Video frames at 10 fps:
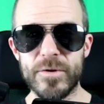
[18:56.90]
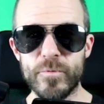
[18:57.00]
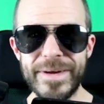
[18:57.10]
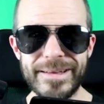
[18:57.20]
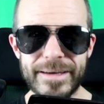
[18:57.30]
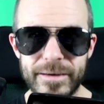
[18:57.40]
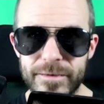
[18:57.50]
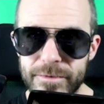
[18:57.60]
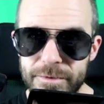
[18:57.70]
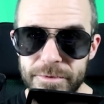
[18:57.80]
Really,
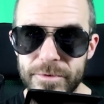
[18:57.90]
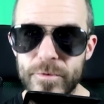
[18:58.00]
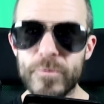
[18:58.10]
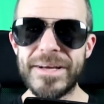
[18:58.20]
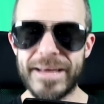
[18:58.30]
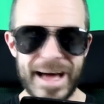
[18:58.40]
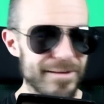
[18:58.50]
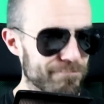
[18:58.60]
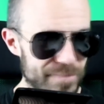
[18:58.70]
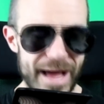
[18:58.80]

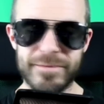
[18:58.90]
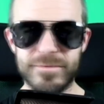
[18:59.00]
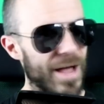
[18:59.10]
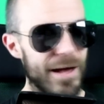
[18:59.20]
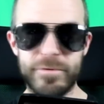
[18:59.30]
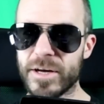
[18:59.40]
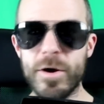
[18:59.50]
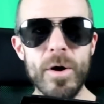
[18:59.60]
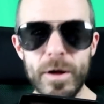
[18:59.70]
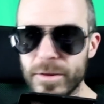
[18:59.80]
I
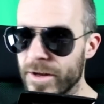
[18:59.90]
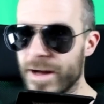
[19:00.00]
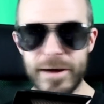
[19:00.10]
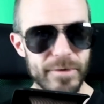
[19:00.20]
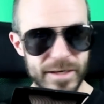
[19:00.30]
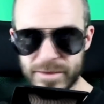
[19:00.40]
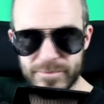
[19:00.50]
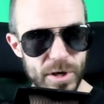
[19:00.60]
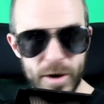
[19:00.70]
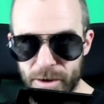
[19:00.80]
recall
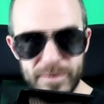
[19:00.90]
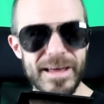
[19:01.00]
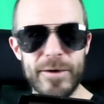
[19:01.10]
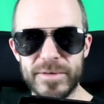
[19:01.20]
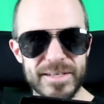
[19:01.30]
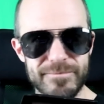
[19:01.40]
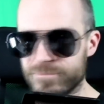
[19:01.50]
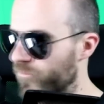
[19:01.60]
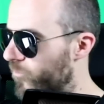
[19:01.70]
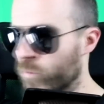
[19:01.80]
that was
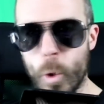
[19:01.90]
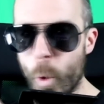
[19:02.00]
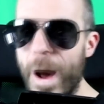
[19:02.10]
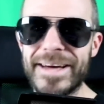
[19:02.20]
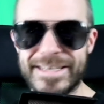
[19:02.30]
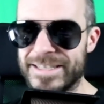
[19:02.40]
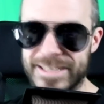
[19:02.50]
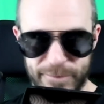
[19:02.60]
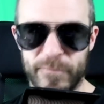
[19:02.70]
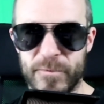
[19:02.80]
quite
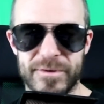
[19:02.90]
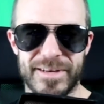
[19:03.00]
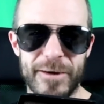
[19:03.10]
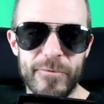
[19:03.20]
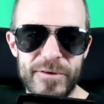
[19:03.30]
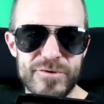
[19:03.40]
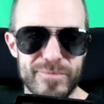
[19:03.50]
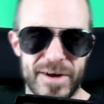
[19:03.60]
different a few